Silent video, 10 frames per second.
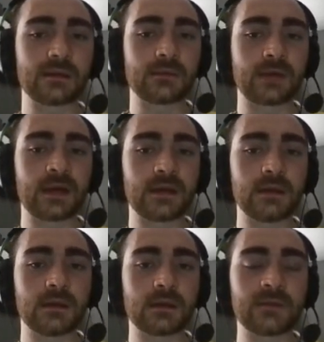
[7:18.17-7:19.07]
Ryan
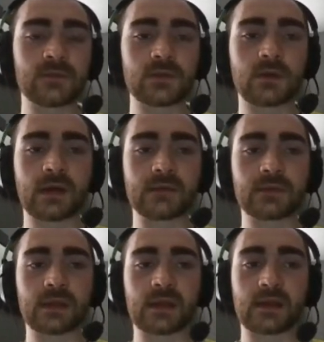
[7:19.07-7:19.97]
Neal, even though I
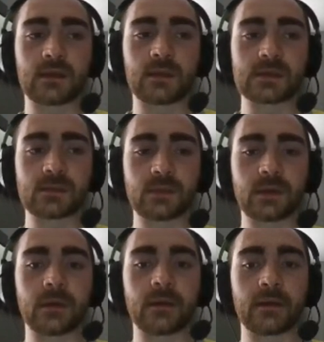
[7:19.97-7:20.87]
really like him as a
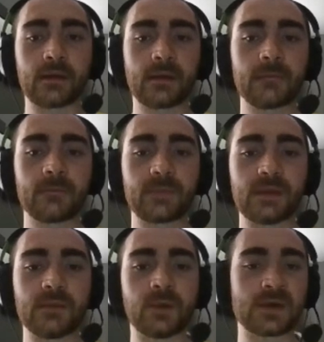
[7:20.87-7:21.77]
player,
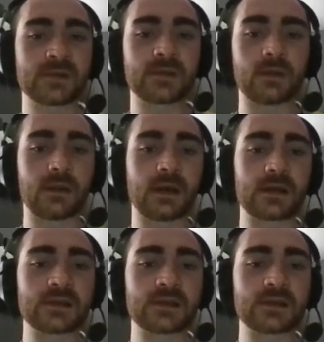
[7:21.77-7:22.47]
he busted a lot of